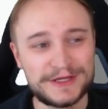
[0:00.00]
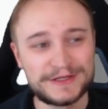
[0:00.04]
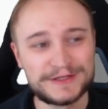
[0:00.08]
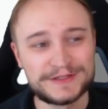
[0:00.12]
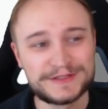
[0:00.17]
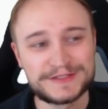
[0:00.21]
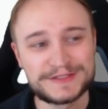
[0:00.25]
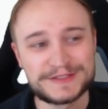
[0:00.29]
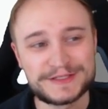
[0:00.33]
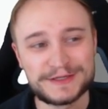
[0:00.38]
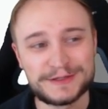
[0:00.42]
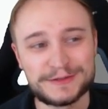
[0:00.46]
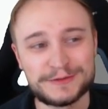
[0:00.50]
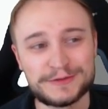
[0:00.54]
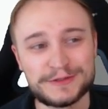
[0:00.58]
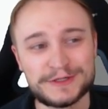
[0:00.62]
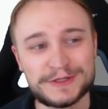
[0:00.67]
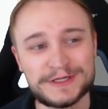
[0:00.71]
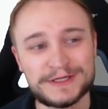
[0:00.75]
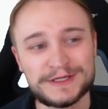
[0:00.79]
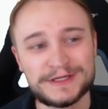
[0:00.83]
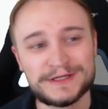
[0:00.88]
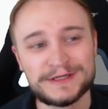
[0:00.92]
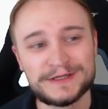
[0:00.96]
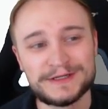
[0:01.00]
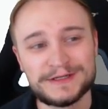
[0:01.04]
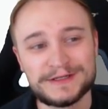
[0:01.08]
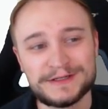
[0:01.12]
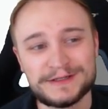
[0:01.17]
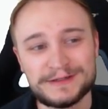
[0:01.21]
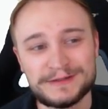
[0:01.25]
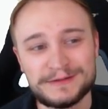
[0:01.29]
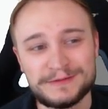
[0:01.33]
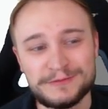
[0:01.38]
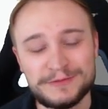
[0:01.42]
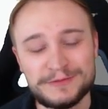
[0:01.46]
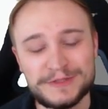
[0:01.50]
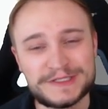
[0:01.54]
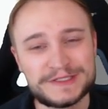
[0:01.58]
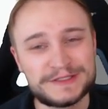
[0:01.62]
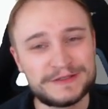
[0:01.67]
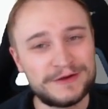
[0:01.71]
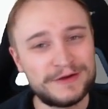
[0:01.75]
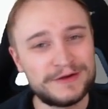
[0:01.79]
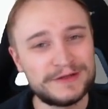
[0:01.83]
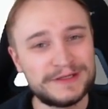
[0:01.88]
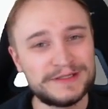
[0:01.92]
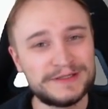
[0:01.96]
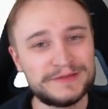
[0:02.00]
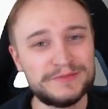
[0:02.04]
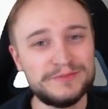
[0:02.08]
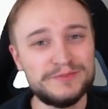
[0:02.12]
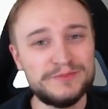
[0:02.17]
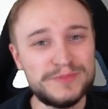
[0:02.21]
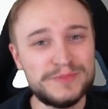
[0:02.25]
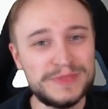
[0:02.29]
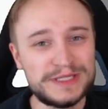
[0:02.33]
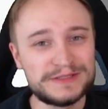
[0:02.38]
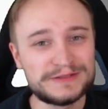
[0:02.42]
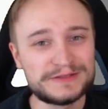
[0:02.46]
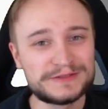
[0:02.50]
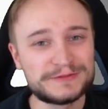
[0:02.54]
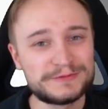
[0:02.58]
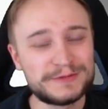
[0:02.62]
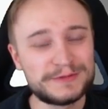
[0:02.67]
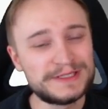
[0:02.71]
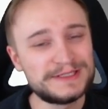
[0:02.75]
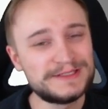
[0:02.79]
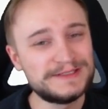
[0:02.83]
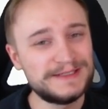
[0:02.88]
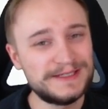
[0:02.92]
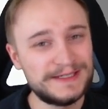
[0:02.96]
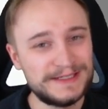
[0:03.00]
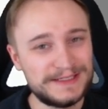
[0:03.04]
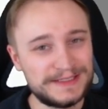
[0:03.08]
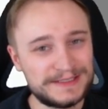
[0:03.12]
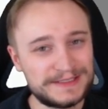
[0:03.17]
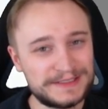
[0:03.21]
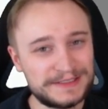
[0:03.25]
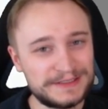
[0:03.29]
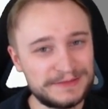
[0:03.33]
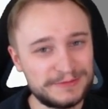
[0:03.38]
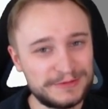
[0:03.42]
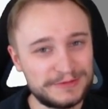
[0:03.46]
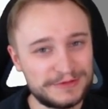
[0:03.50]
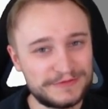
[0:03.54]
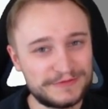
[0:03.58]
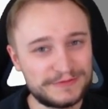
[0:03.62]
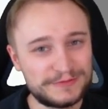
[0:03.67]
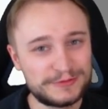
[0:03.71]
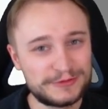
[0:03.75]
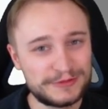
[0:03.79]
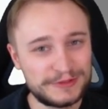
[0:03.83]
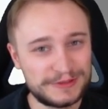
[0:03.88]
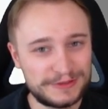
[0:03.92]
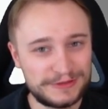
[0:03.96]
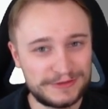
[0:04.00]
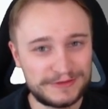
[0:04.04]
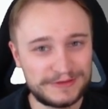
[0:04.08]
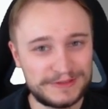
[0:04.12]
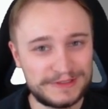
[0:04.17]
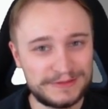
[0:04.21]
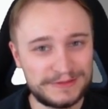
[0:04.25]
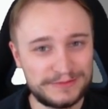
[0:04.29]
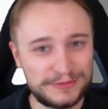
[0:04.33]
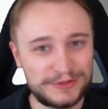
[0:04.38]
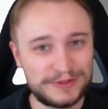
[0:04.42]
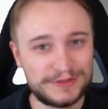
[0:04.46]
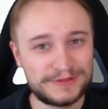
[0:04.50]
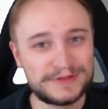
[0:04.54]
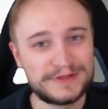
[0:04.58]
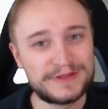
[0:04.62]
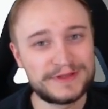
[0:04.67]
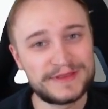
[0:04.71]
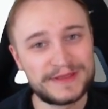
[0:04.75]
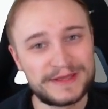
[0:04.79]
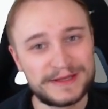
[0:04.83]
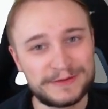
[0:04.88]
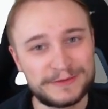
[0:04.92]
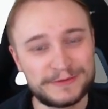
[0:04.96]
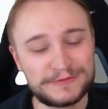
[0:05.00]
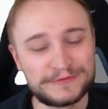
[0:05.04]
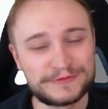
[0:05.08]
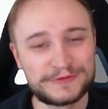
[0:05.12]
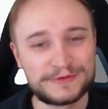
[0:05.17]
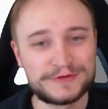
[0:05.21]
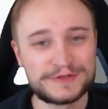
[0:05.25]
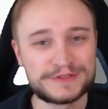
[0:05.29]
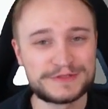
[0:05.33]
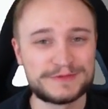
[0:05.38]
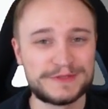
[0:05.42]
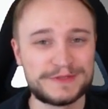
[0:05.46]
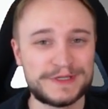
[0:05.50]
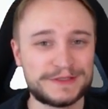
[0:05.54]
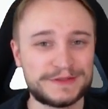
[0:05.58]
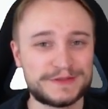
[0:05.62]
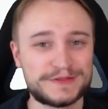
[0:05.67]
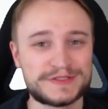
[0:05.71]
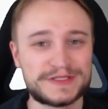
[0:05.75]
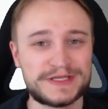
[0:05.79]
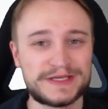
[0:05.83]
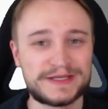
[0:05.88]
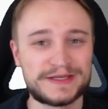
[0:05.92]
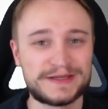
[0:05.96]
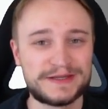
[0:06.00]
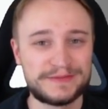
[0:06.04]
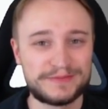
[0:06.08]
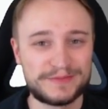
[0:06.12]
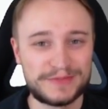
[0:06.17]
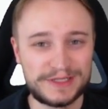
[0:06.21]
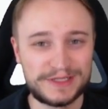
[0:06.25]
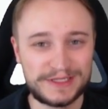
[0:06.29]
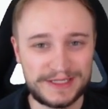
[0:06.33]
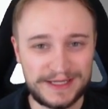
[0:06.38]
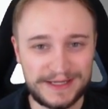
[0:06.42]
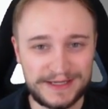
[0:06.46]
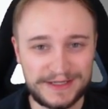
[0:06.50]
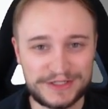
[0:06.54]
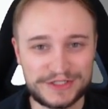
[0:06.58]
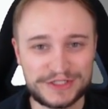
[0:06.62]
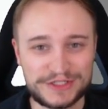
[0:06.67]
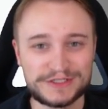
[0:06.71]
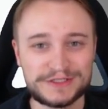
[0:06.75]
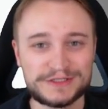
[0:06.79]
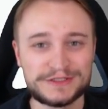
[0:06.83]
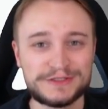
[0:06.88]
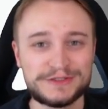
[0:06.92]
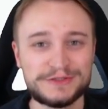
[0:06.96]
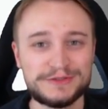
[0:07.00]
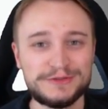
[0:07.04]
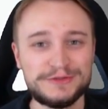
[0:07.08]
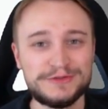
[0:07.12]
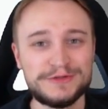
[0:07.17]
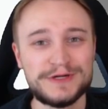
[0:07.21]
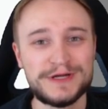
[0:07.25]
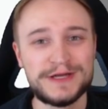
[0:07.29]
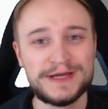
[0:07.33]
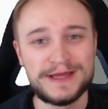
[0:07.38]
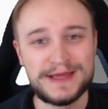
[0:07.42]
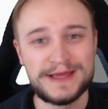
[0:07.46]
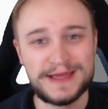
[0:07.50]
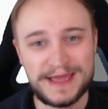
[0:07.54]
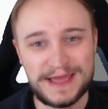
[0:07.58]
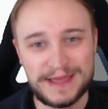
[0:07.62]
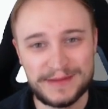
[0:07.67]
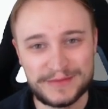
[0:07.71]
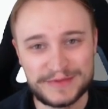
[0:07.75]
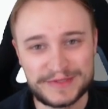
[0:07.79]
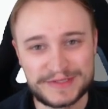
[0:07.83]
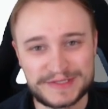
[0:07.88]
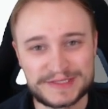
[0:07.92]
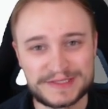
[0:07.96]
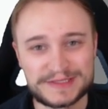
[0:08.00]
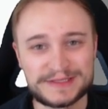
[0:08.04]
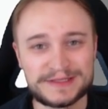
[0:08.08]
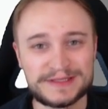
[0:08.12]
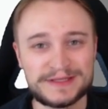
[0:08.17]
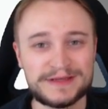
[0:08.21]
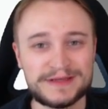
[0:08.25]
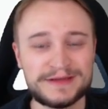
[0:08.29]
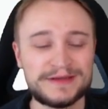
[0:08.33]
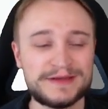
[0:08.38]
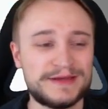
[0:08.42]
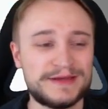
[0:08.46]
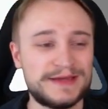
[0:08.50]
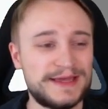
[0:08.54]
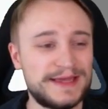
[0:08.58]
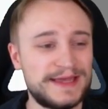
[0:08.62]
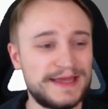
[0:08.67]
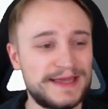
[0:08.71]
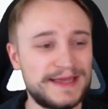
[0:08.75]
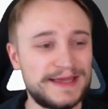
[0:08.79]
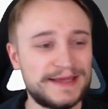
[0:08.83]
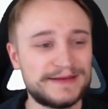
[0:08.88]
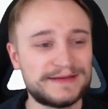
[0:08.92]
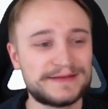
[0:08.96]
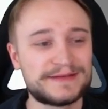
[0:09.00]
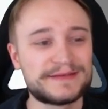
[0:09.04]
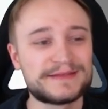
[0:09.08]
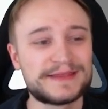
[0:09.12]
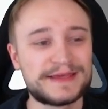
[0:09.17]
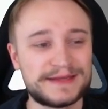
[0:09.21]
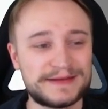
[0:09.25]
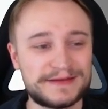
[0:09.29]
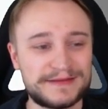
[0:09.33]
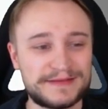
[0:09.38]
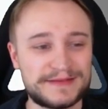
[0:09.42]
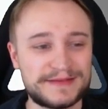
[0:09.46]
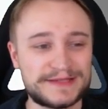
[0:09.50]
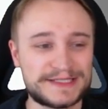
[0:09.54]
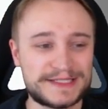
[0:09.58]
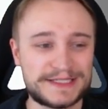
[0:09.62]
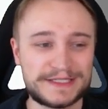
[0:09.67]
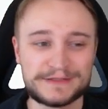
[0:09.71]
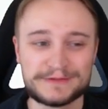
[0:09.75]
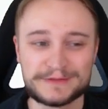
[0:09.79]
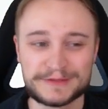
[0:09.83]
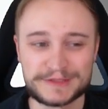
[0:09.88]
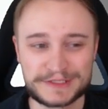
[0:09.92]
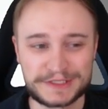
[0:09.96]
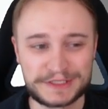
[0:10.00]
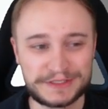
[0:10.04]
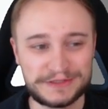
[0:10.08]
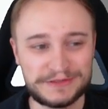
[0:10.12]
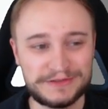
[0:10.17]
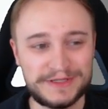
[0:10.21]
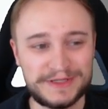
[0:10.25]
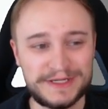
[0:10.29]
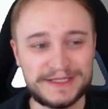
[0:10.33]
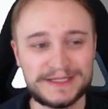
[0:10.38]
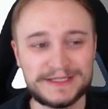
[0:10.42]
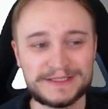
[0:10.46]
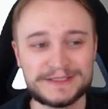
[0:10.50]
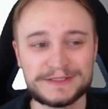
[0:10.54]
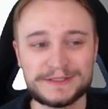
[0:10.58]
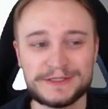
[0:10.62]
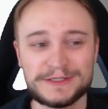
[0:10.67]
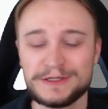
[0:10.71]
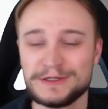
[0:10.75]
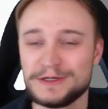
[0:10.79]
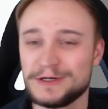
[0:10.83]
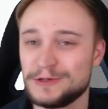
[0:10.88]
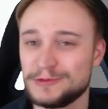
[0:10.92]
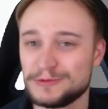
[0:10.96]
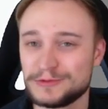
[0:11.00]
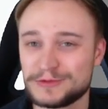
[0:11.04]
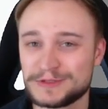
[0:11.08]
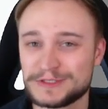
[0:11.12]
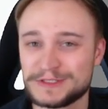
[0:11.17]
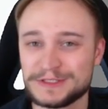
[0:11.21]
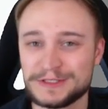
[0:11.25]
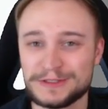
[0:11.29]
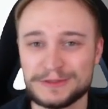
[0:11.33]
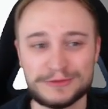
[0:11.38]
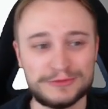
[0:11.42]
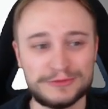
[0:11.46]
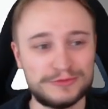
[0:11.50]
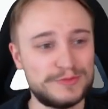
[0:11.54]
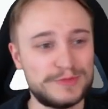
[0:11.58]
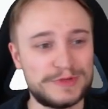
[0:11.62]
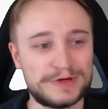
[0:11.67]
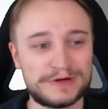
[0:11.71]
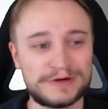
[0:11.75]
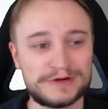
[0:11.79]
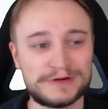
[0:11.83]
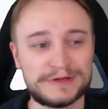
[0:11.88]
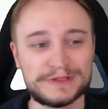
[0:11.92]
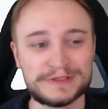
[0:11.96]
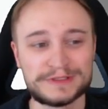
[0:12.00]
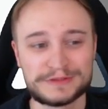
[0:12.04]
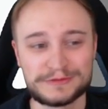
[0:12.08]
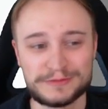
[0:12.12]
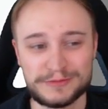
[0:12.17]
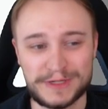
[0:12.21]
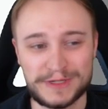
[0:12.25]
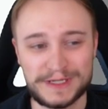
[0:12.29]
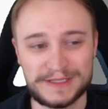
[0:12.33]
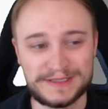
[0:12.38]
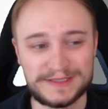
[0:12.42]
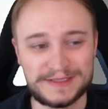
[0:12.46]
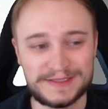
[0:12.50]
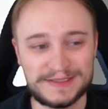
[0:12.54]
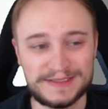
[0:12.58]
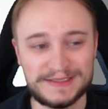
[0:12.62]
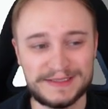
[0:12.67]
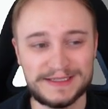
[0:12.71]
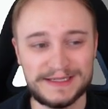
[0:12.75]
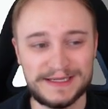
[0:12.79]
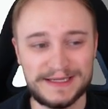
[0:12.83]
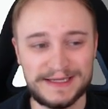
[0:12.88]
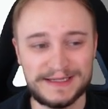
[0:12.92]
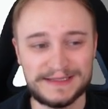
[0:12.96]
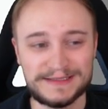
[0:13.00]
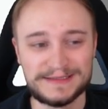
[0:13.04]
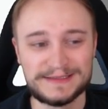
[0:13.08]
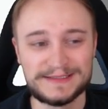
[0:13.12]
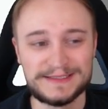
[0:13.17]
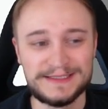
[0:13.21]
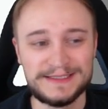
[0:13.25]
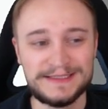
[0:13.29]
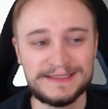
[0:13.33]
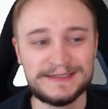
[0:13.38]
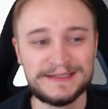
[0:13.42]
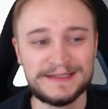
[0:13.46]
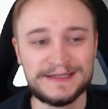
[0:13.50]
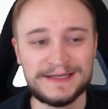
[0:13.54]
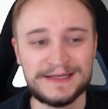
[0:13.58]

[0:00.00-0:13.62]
So we started mid 2018 with print on demand, then of course we had to send an application to Amazon, and then this year was created October 2018.